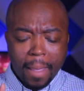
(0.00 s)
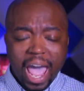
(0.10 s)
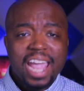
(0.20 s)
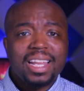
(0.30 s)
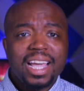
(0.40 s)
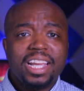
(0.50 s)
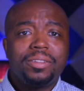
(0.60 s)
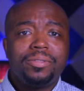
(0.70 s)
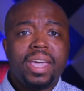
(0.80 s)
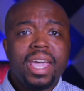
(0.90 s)
I like
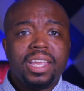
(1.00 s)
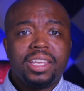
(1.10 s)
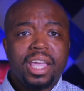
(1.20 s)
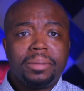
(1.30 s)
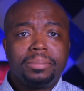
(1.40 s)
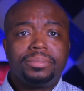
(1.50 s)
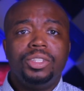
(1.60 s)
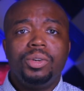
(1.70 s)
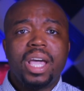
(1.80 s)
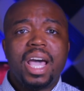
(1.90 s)
the fact that
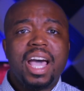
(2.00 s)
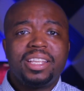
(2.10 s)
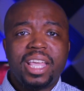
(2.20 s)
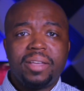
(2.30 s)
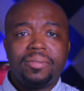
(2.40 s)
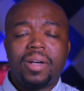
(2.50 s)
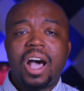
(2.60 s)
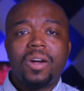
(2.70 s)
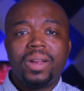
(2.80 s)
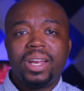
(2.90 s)
you guys have
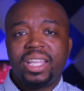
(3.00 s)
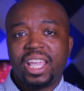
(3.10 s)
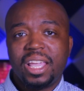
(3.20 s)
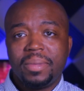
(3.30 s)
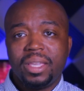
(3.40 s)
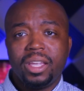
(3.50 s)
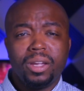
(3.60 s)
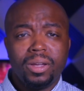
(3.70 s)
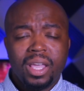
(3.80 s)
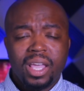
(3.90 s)
already came
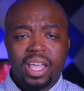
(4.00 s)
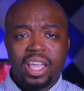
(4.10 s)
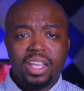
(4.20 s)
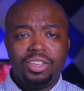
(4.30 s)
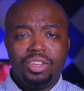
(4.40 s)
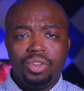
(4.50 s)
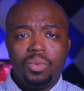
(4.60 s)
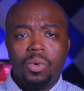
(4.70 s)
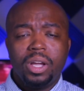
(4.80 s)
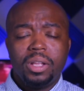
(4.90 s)
here and
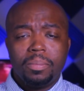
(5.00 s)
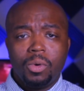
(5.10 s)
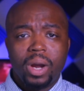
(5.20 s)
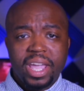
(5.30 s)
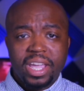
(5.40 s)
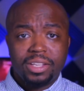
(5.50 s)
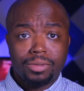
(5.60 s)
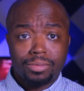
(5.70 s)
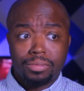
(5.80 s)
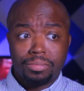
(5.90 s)
you want more
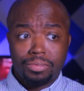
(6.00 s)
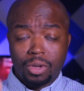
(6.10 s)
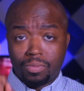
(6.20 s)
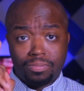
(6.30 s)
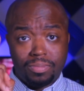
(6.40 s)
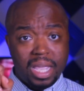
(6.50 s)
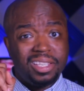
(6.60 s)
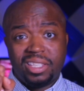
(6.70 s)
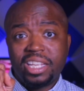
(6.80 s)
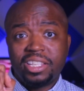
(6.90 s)
answers. So
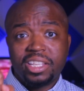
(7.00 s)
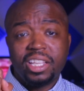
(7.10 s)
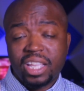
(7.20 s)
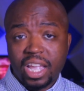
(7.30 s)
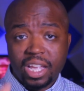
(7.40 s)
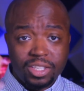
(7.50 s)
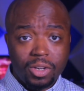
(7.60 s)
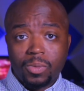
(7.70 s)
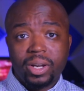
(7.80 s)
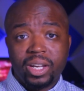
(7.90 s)
that's that's a good thing.
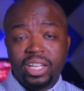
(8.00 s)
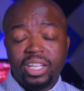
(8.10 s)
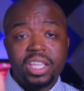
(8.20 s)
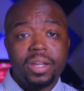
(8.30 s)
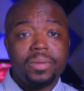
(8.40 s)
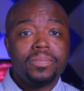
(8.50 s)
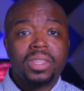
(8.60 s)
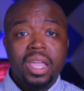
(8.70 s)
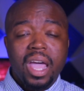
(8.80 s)
We're good there.